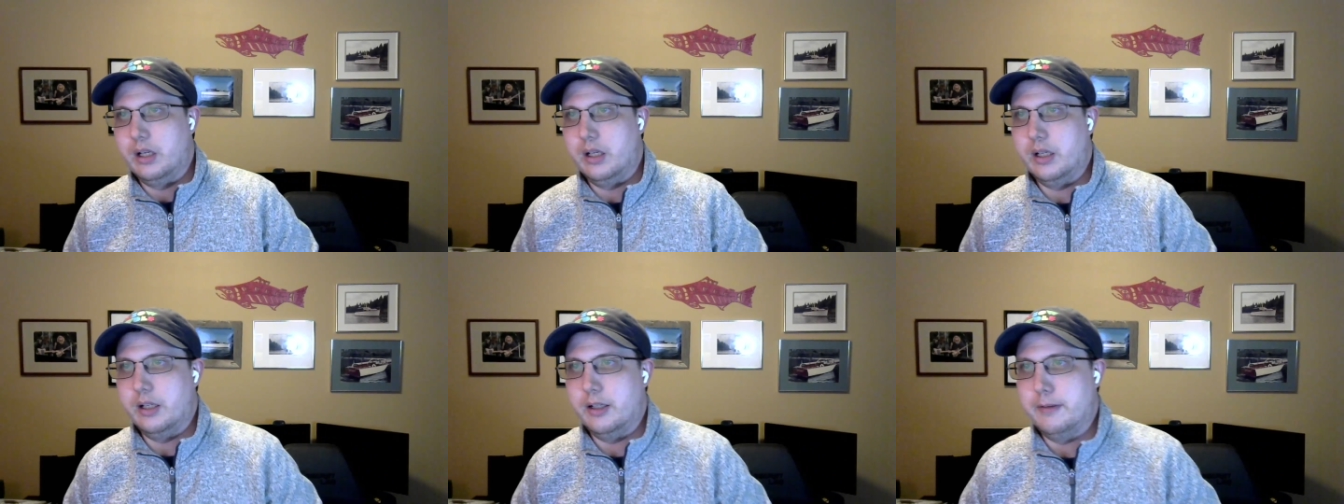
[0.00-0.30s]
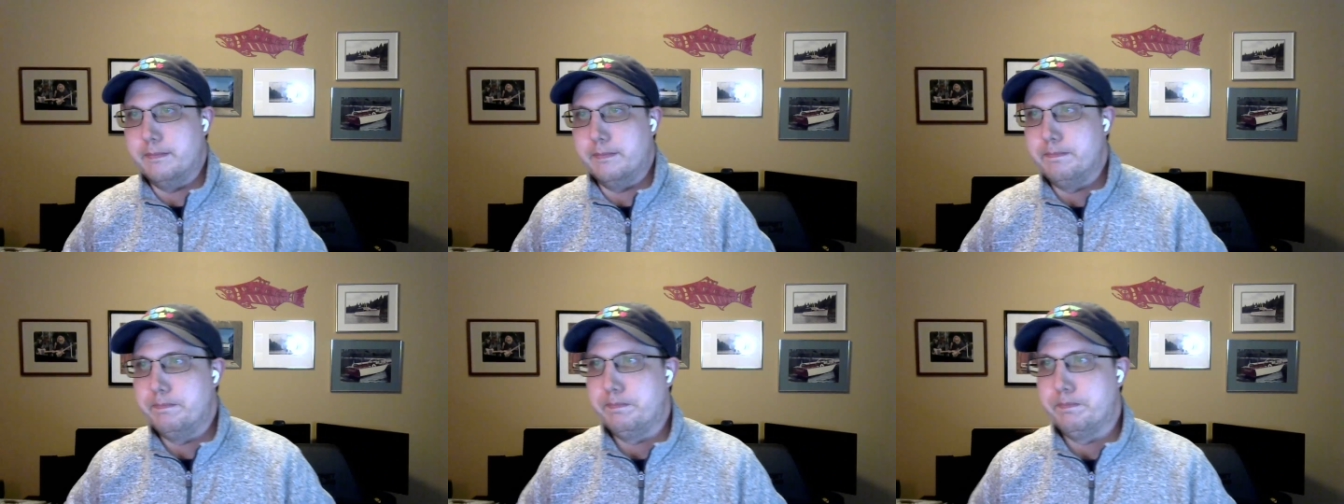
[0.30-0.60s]

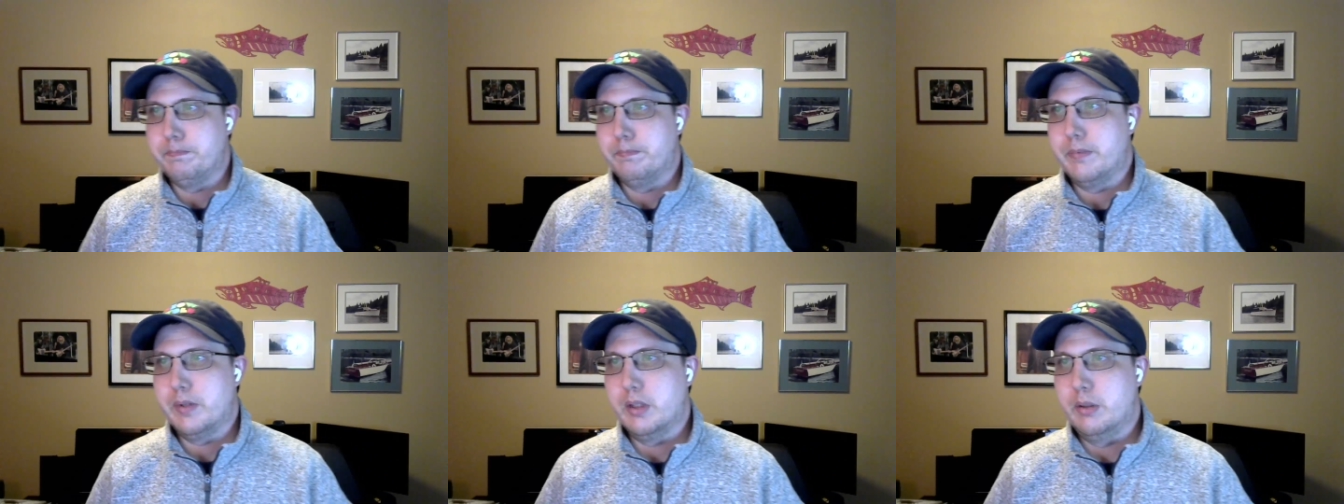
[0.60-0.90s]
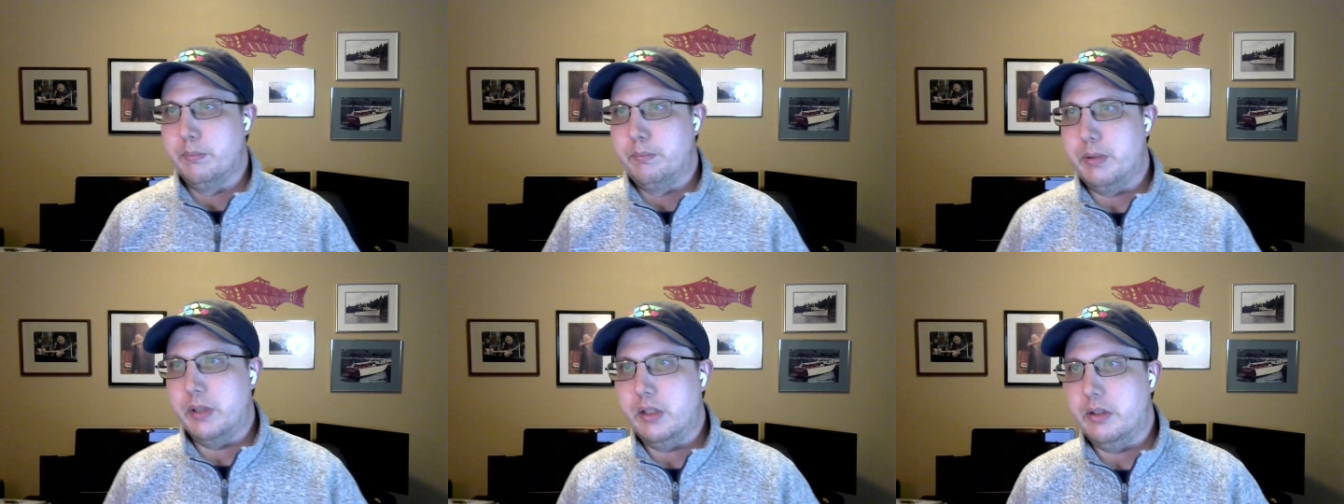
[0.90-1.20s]
Um,
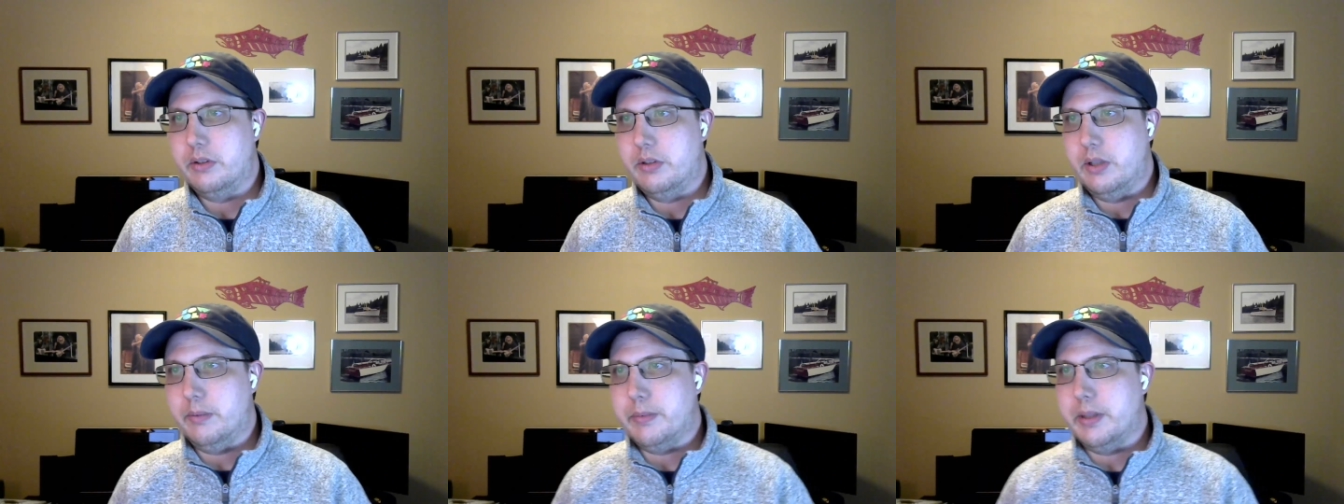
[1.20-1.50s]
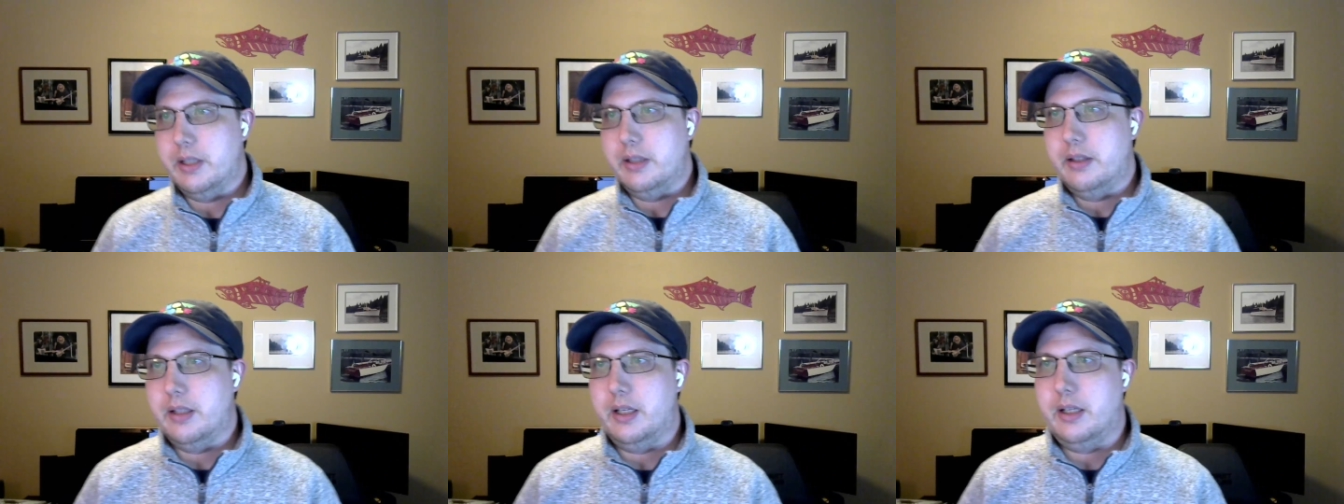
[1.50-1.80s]
but it's
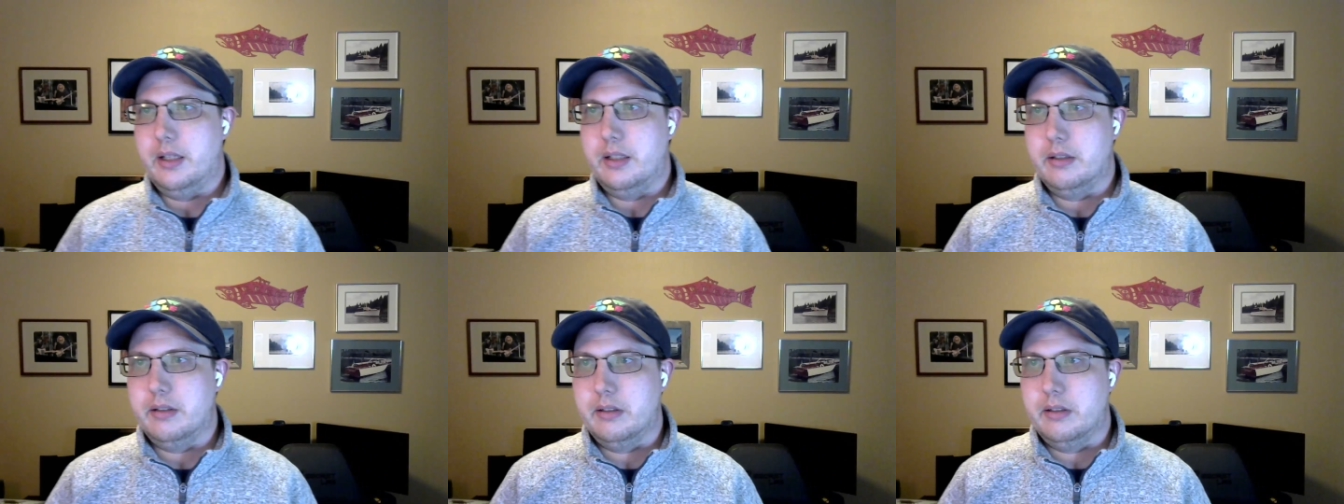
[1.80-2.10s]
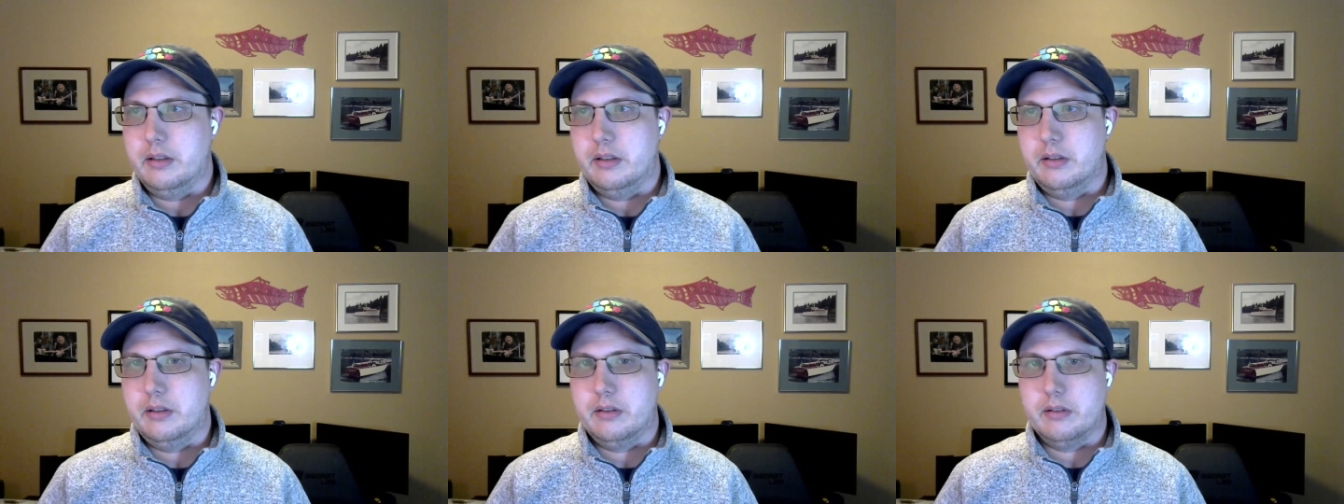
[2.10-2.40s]
something that
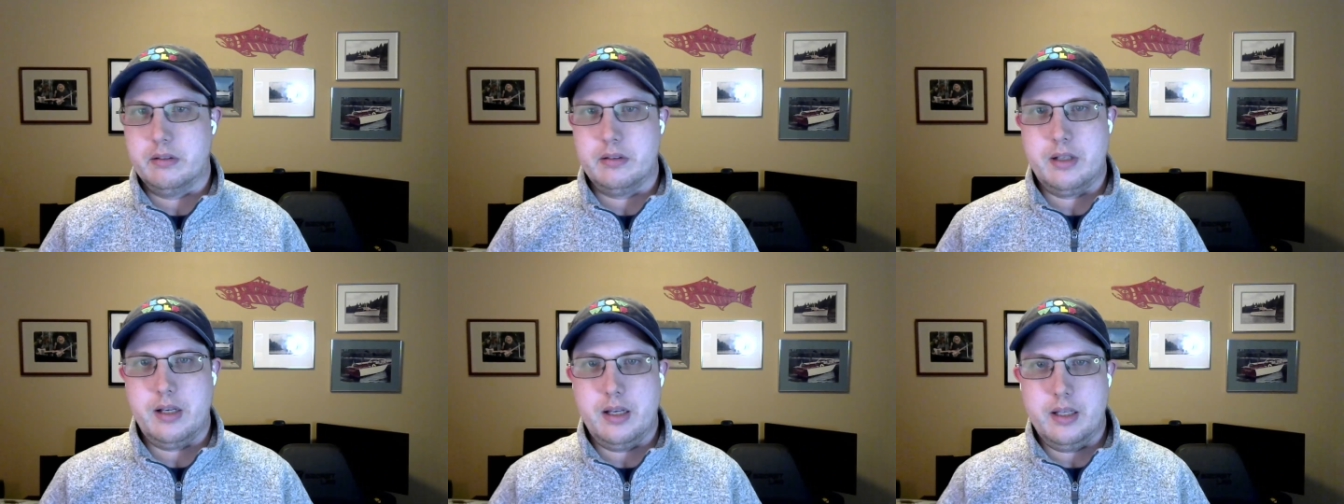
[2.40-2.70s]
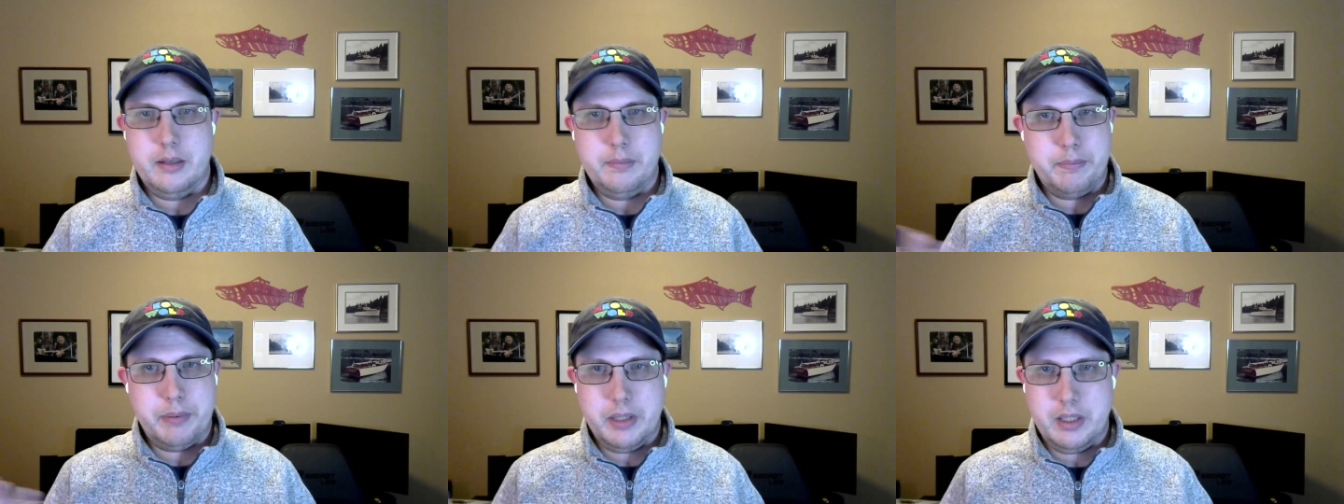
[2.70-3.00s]

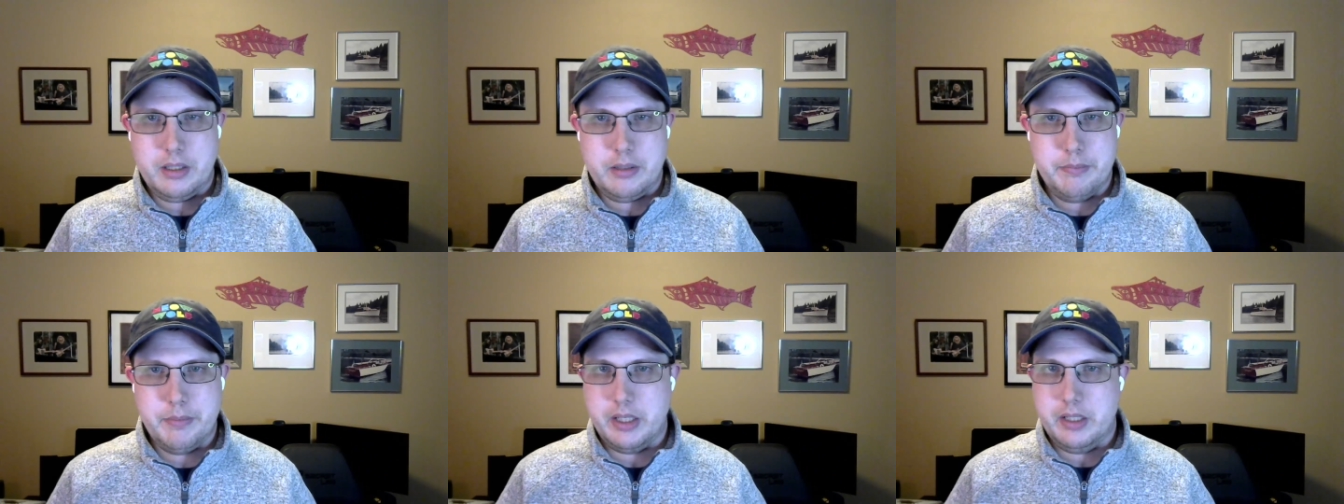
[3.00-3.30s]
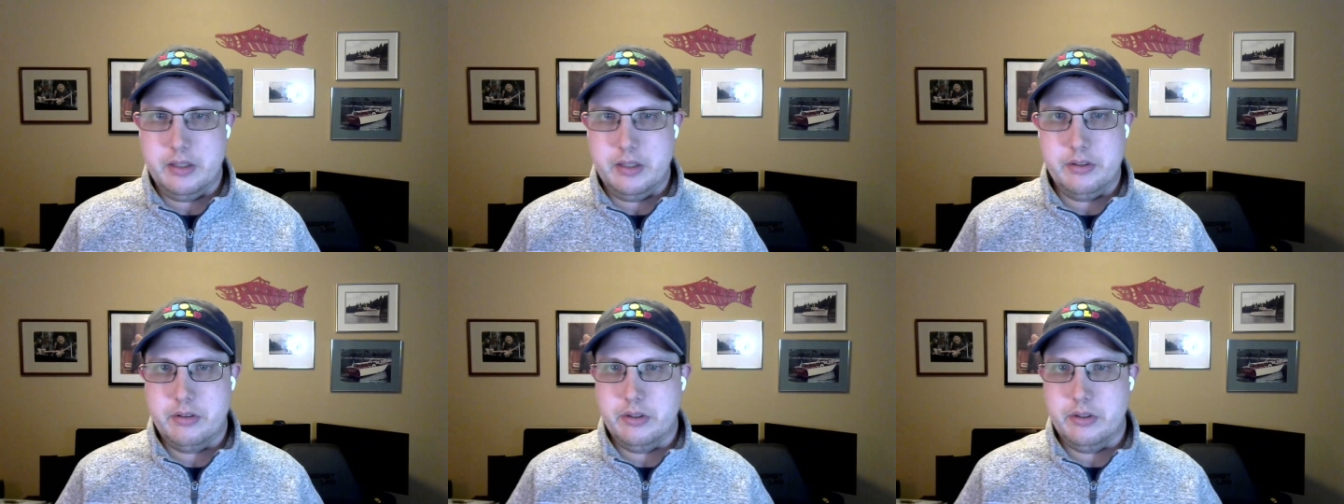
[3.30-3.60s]
kind of piqued
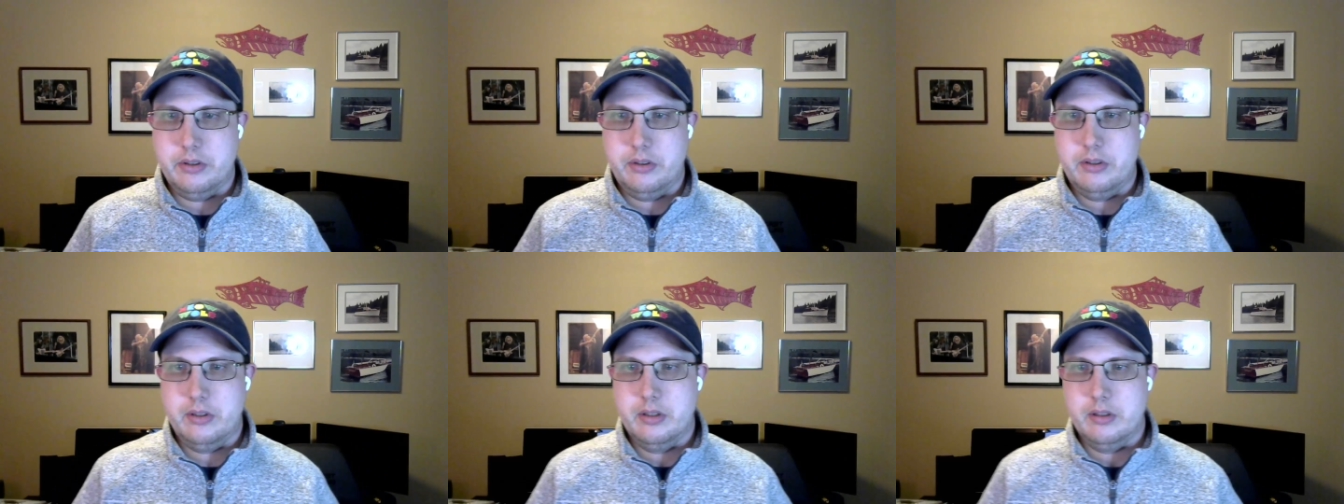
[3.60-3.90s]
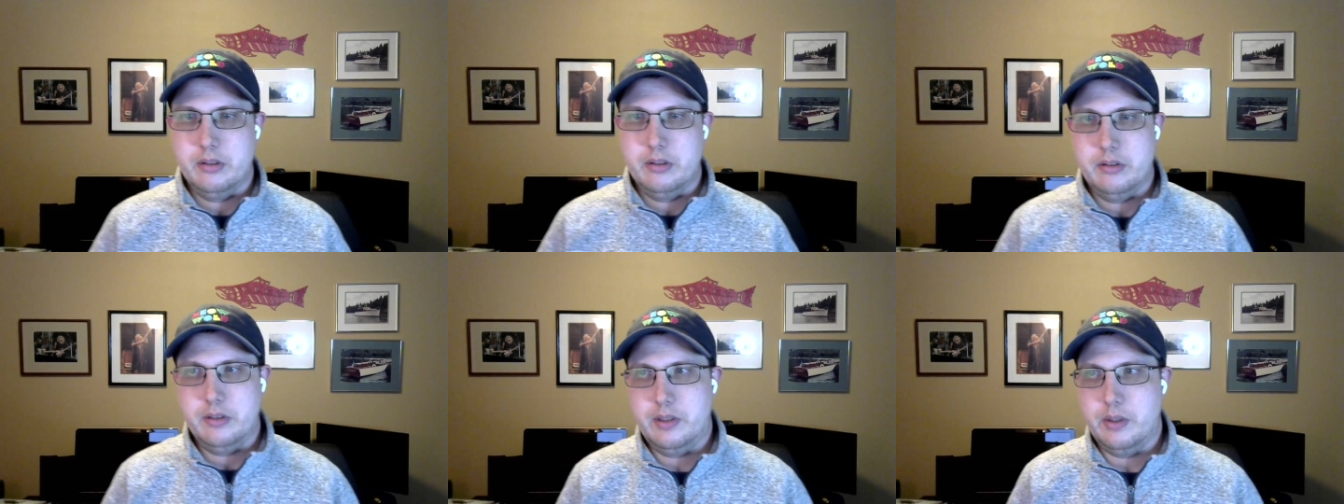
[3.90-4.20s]
my interest.